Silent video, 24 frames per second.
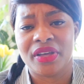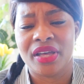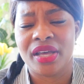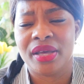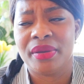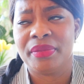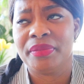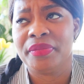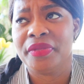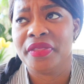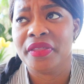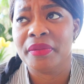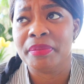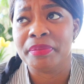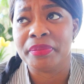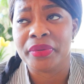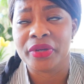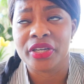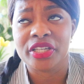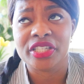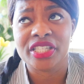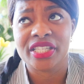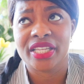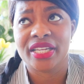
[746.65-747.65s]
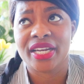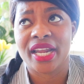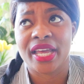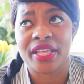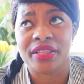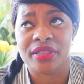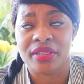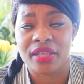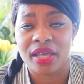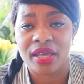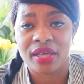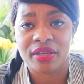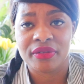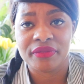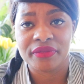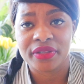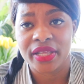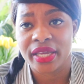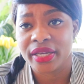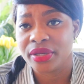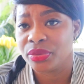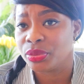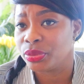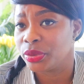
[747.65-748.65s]
of the books that I love,
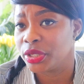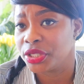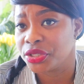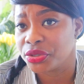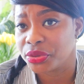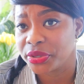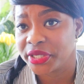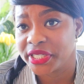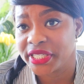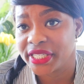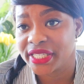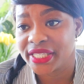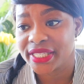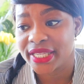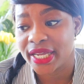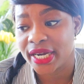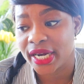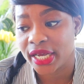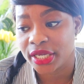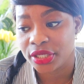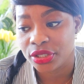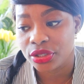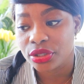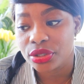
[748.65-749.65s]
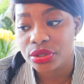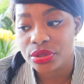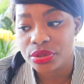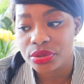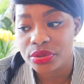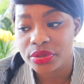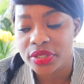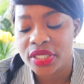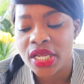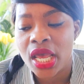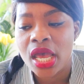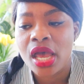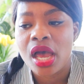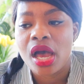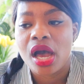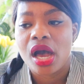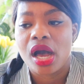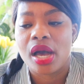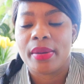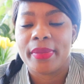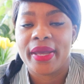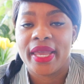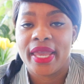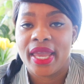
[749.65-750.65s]
like resources that I use
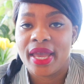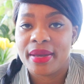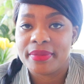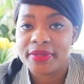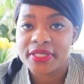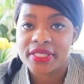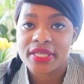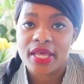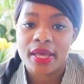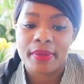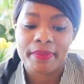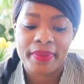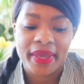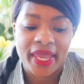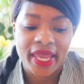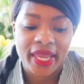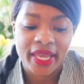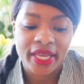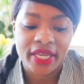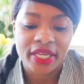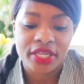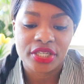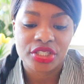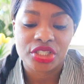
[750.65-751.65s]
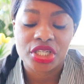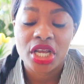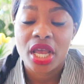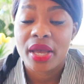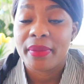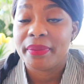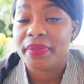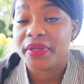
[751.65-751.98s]
on my Amazon page.